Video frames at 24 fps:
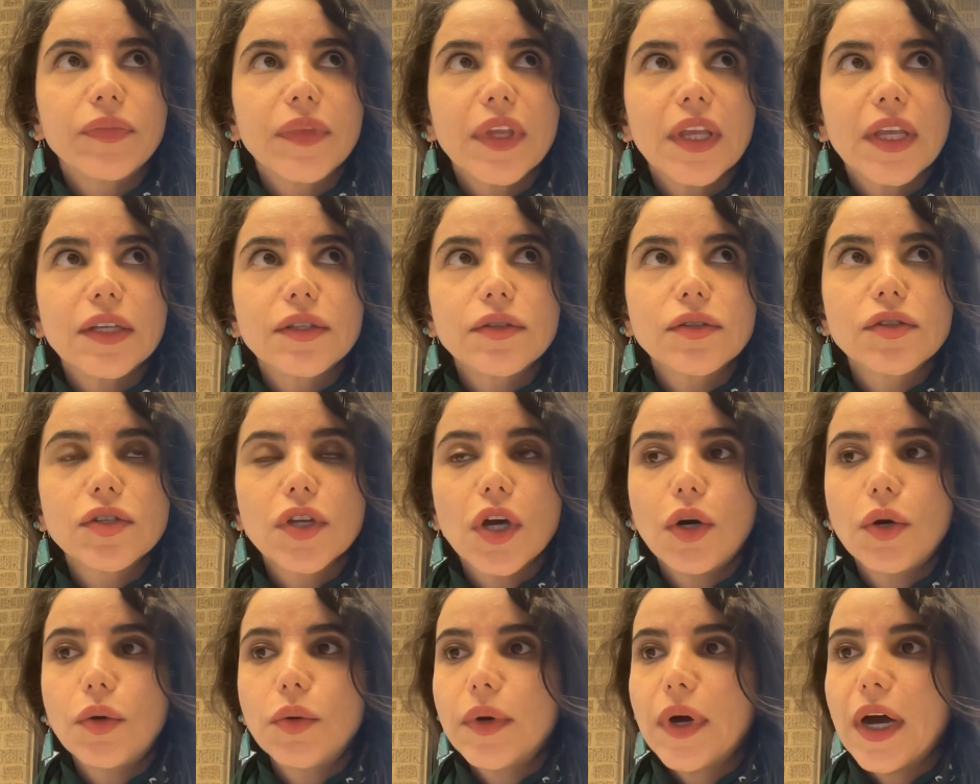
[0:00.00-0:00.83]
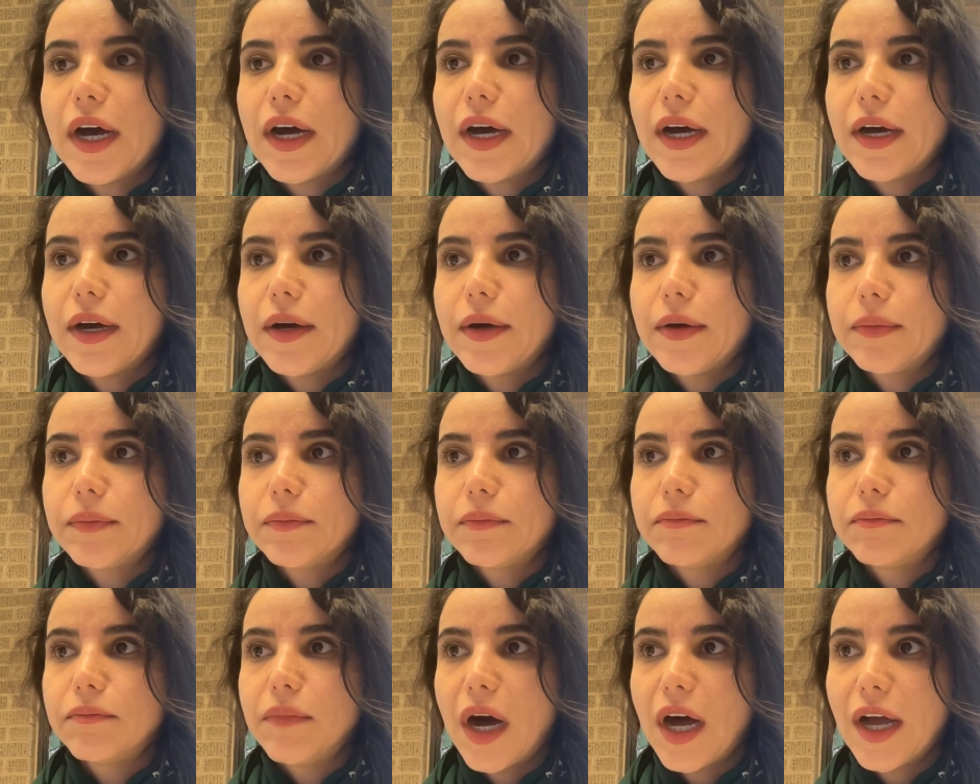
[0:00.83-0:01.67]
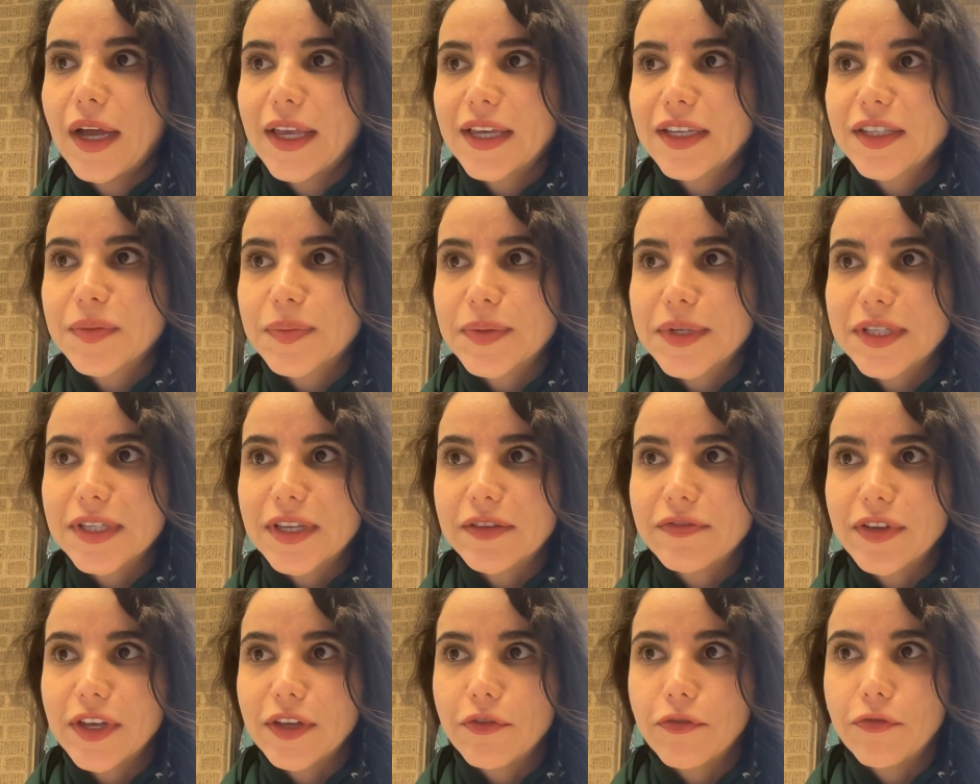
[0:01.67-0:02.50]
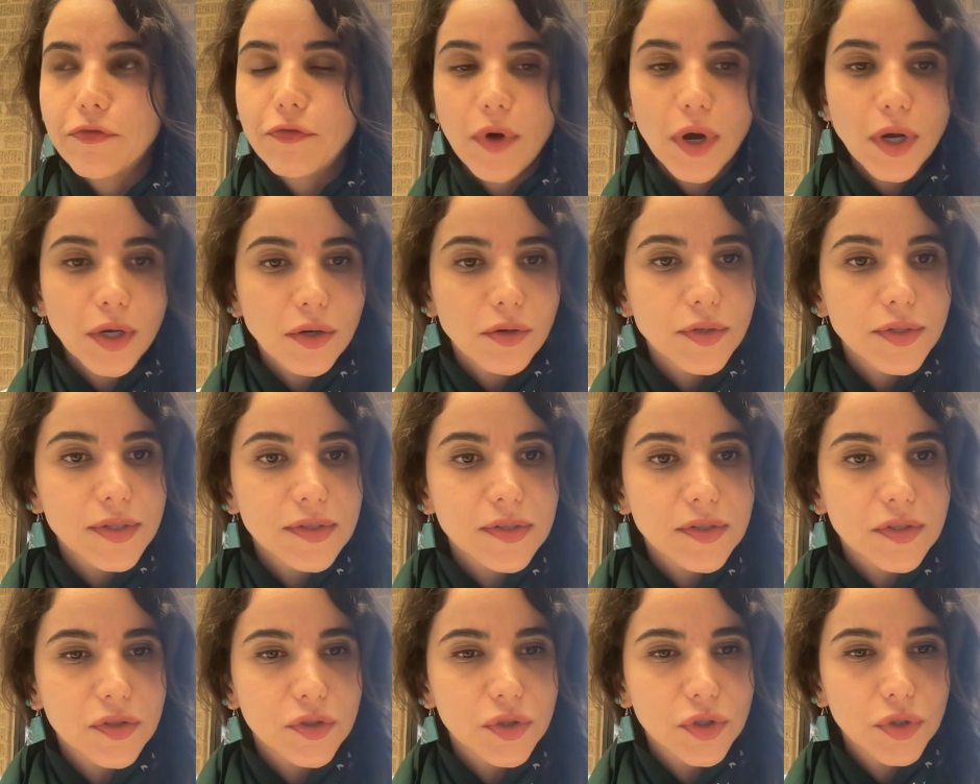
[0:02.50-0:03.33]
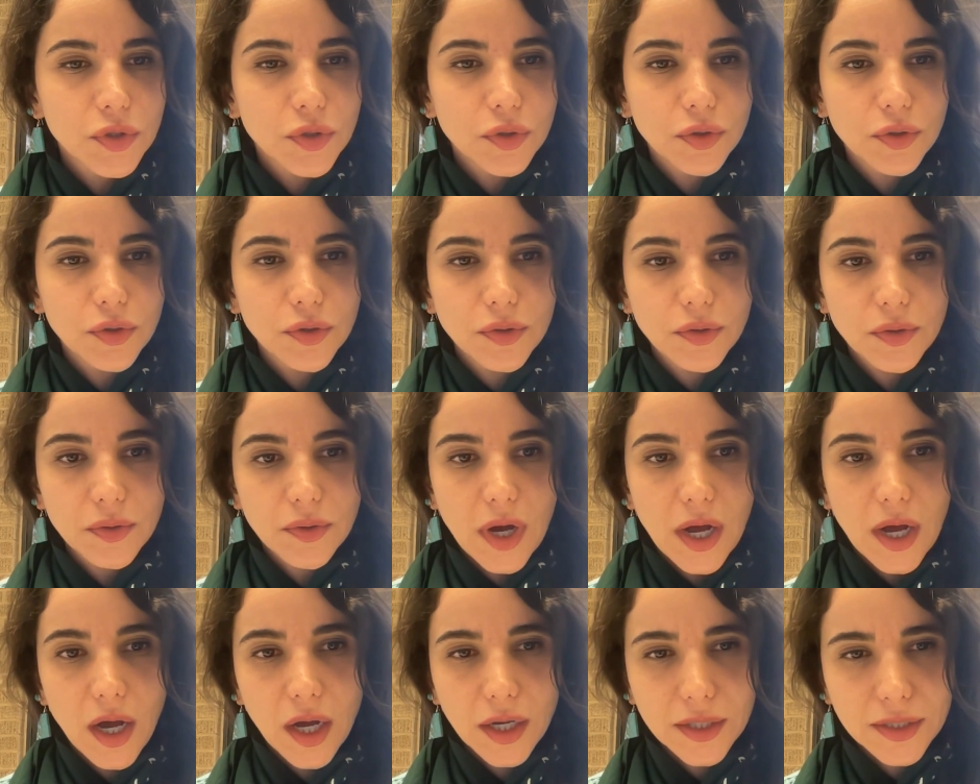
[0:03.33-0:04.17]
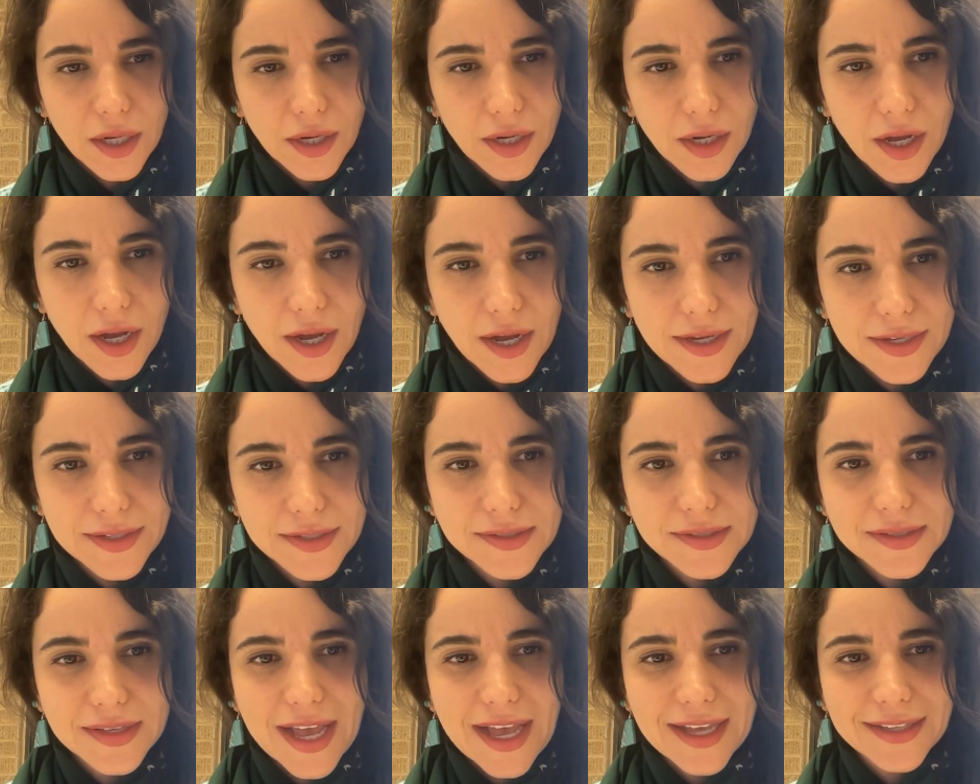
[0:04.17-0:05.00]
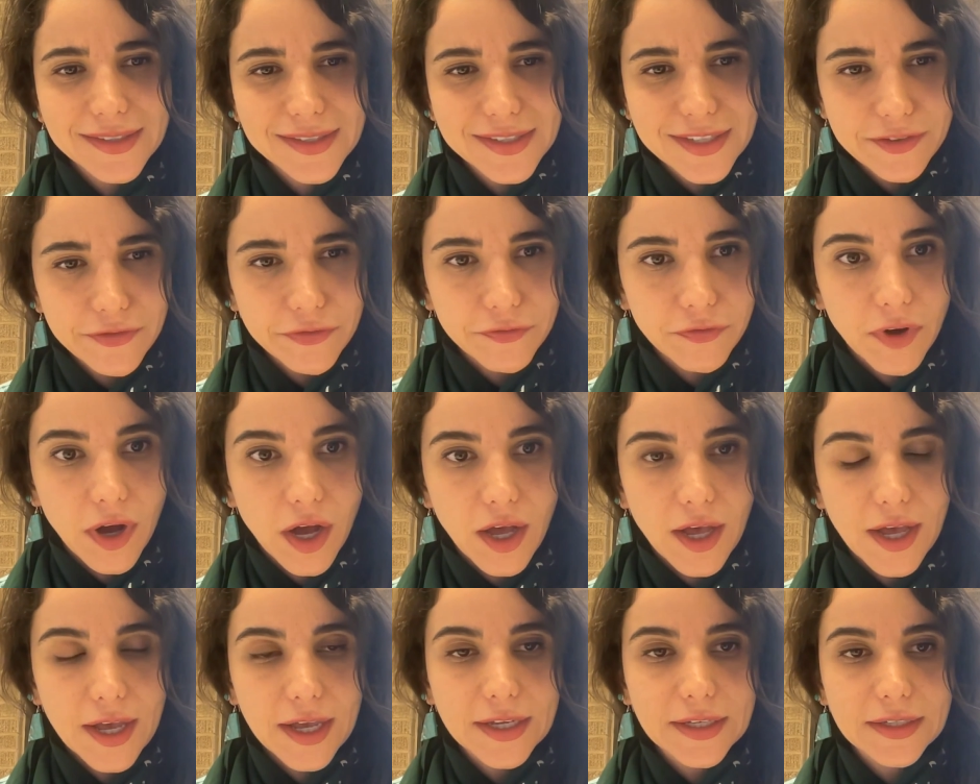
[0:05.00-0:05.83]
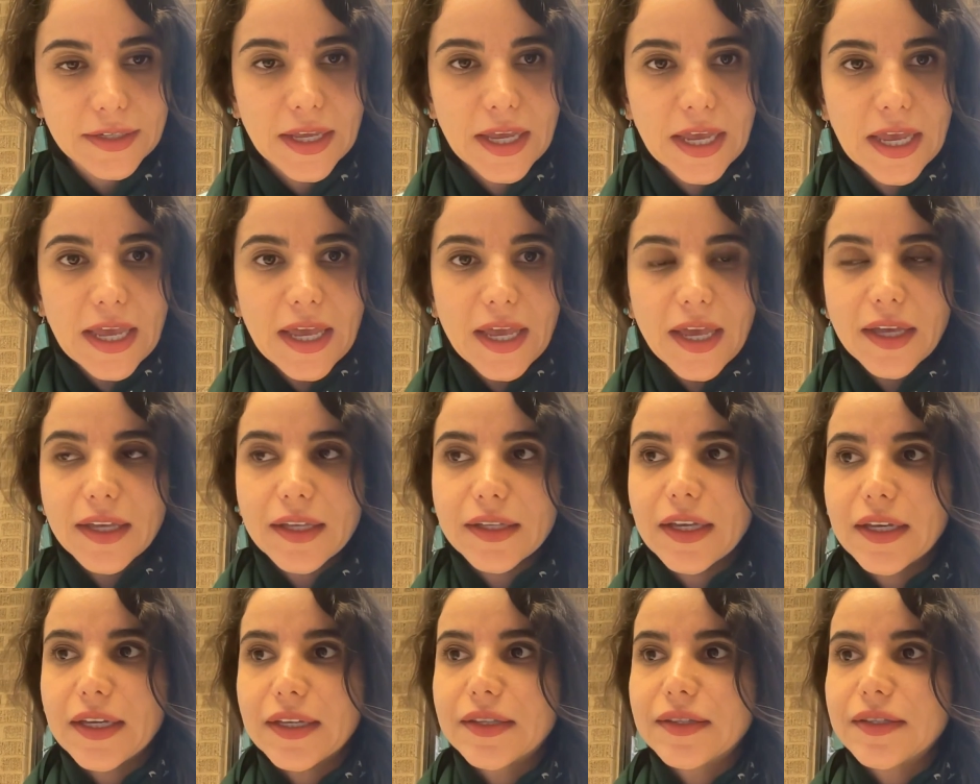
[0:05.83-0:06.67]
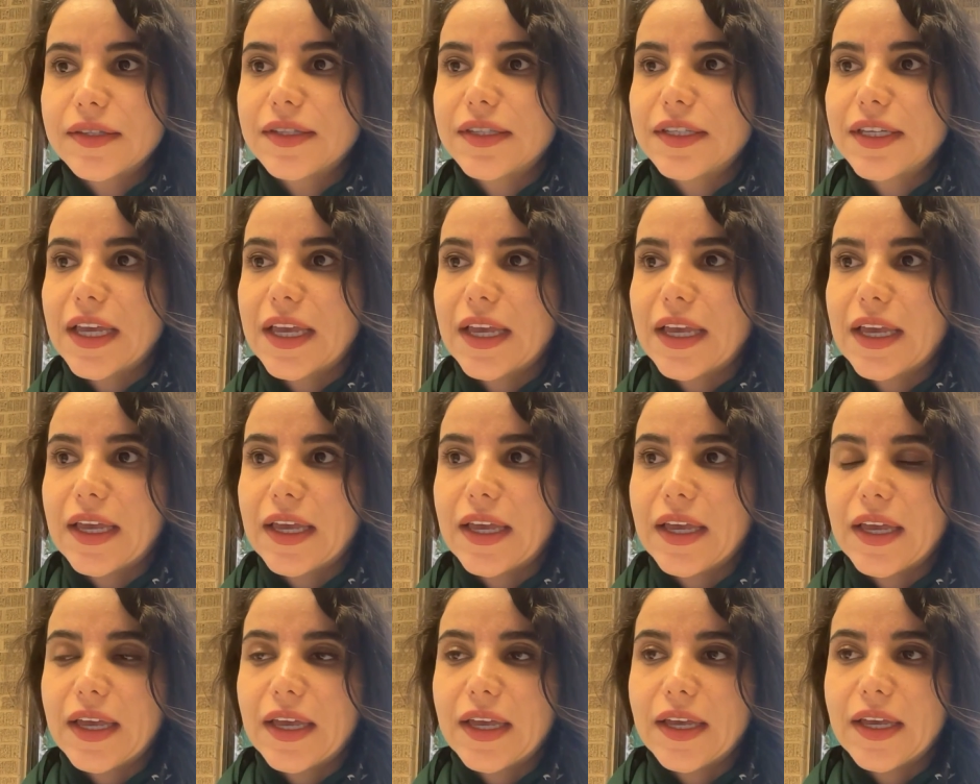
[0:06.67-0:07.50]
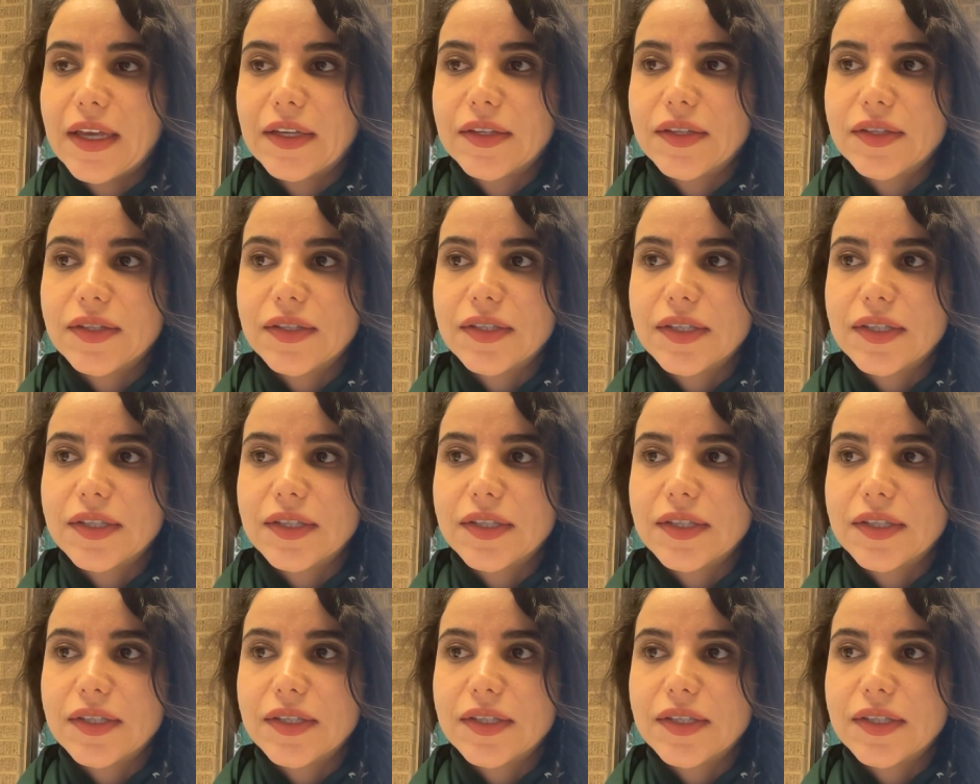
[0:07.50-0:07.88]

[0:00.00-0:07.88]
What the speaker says: so my specific focus to analyze and define the